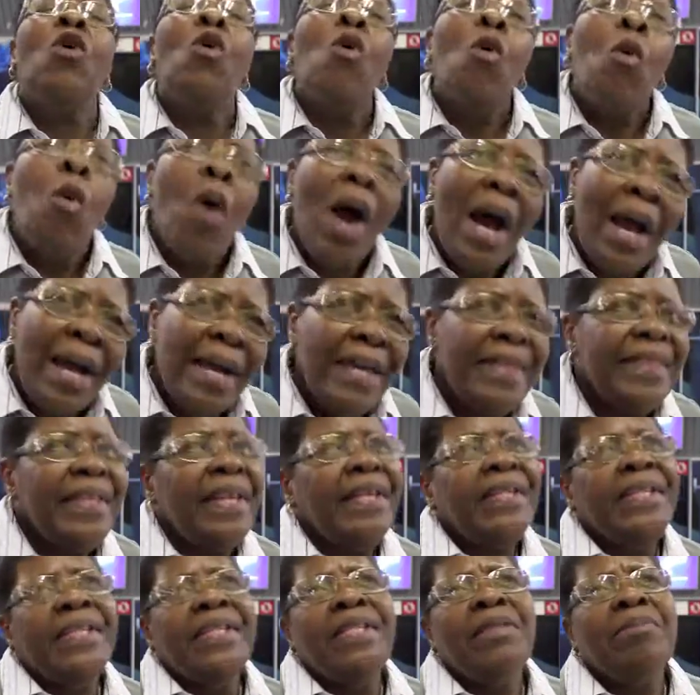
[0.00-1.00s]
why
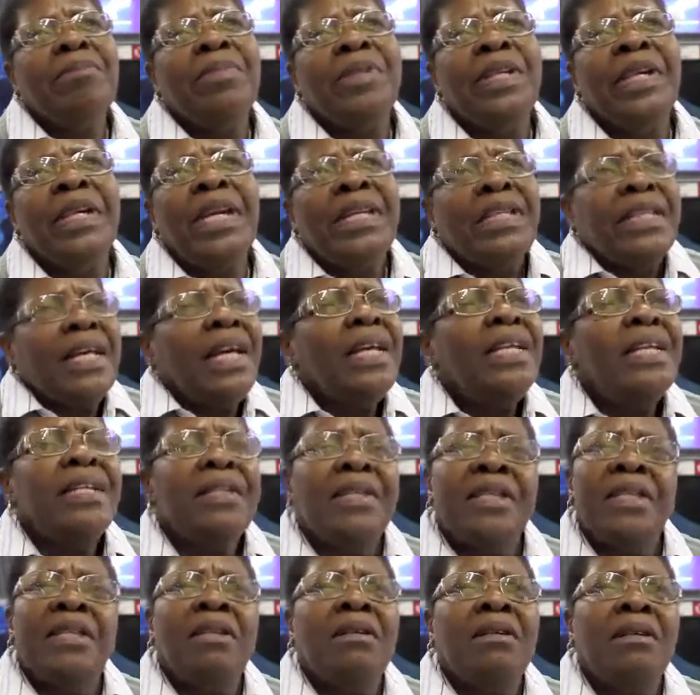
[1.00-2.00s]
they didn't get
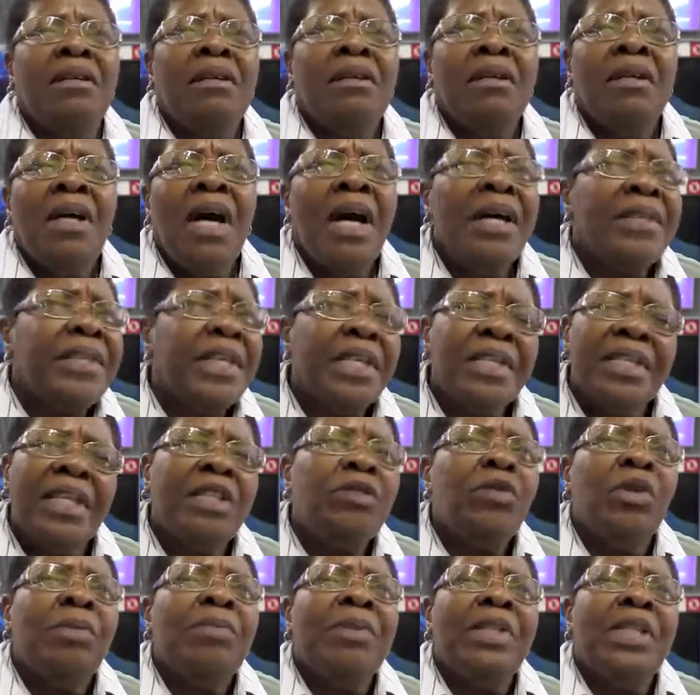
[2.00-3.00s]
anything. I think
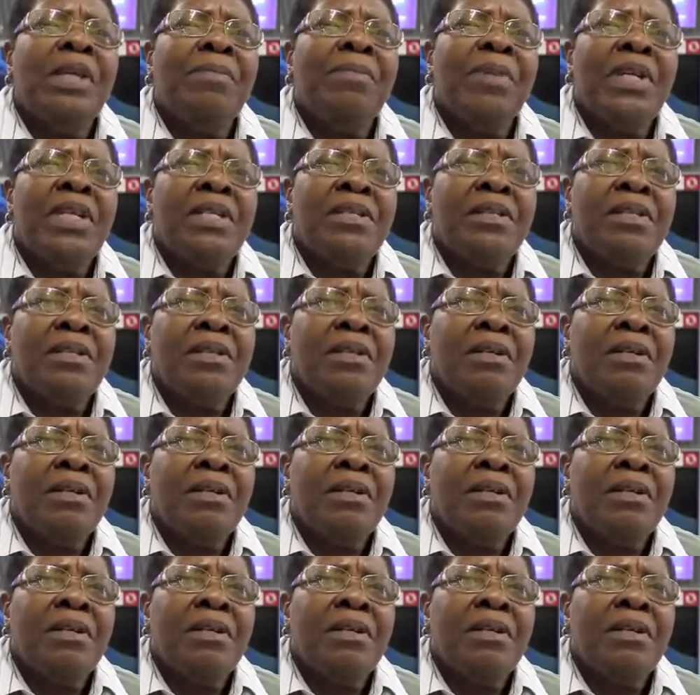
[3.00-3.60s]
that will be the best.